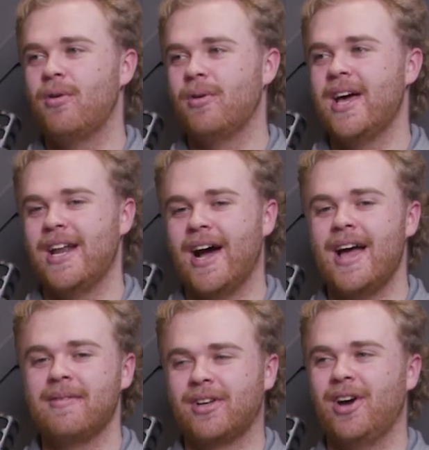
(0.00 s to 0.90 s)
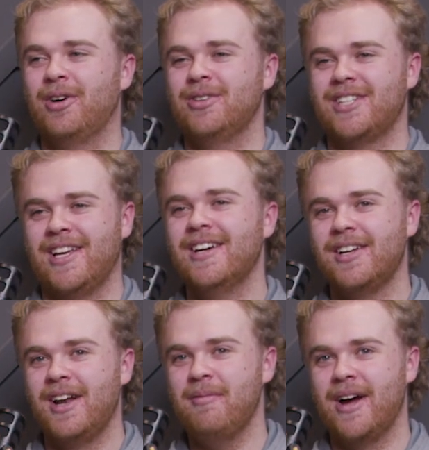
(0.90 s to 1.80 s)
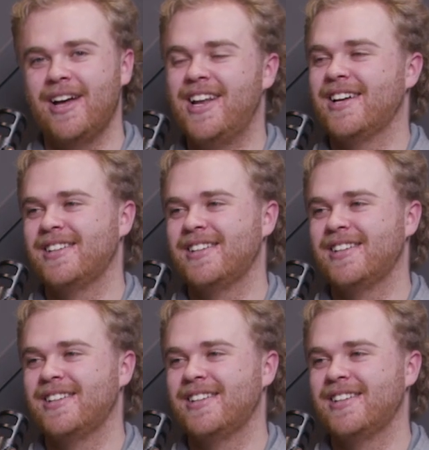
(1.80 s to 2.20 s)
I'm the coach. Never mind.